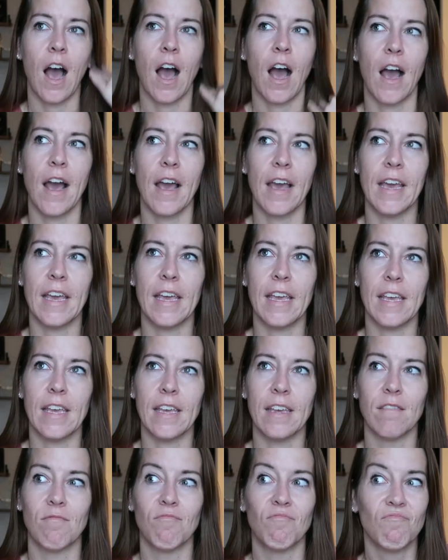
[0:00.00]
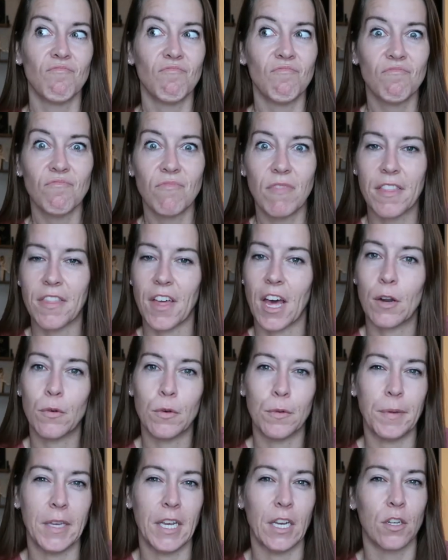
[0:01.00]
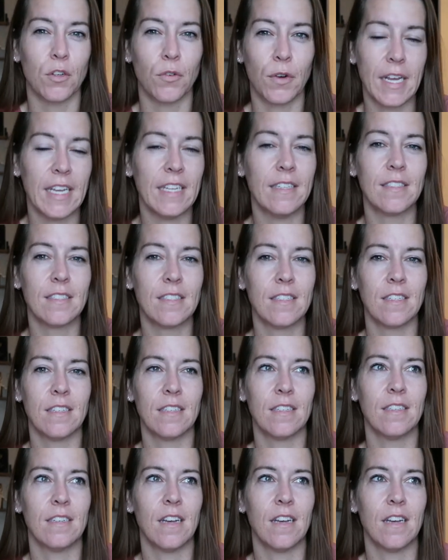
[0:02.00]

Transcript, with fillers: I thought it would be a great